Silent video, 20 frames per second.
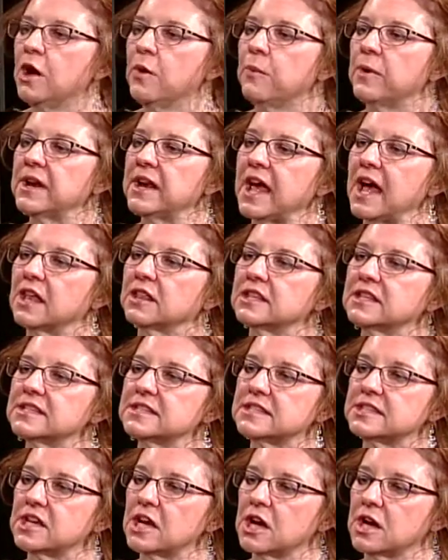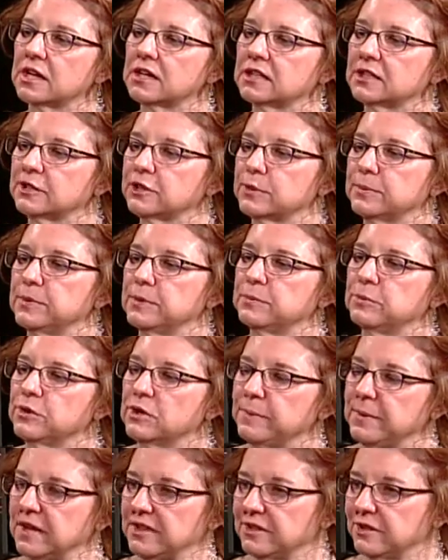Well, now let's talk a little bit
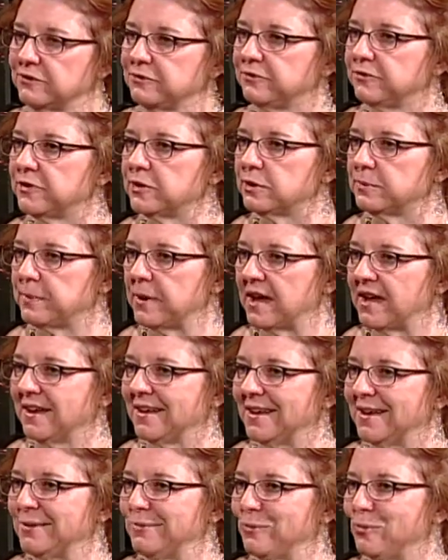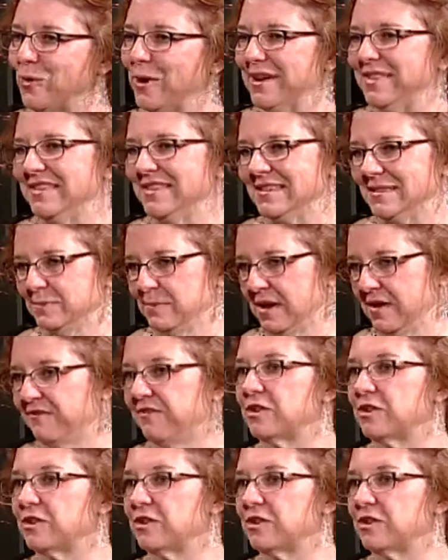more about the food bank and what this money.